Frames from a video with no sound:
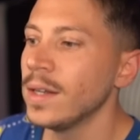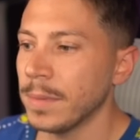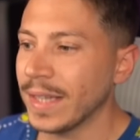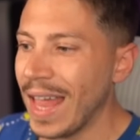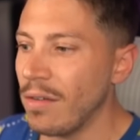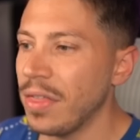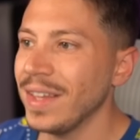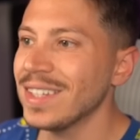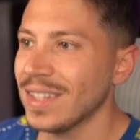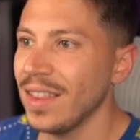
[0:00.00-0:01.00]
but everything
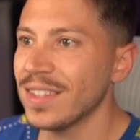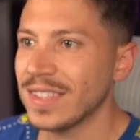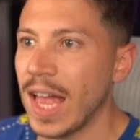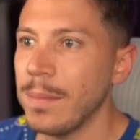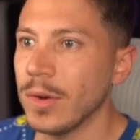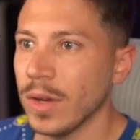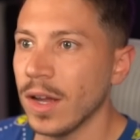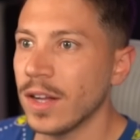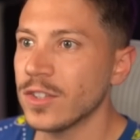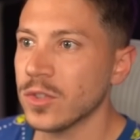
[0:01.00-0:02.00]
is still the same in
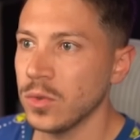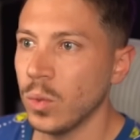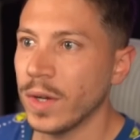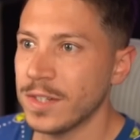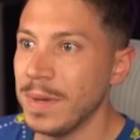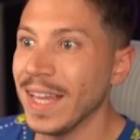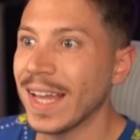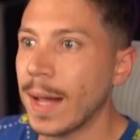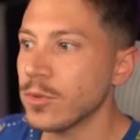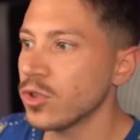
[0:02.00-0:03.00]
regards to what's being
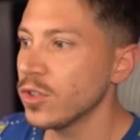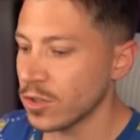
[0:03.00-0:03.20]
captured.